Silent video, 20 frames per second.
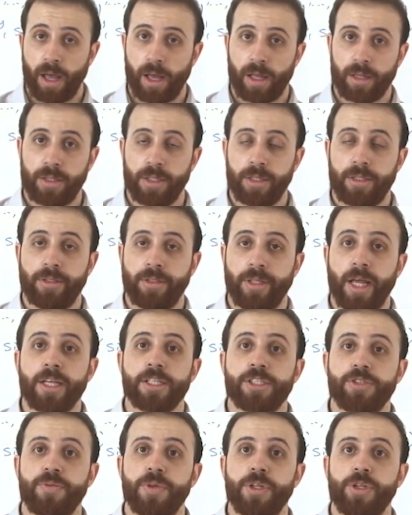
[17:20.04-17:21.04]
the
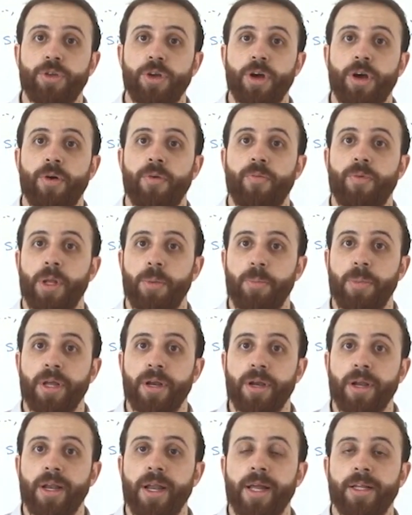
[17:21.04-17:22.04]
next video will be
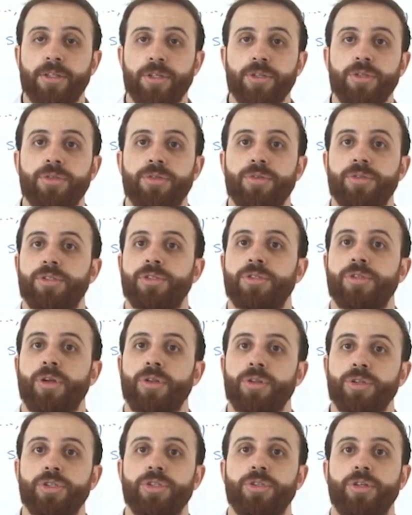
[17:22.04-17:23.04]
related to
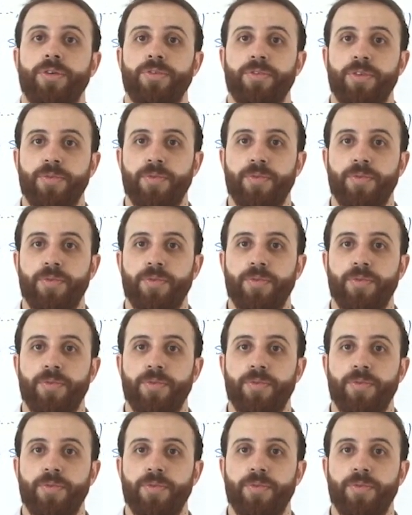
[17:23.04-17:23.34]
solution of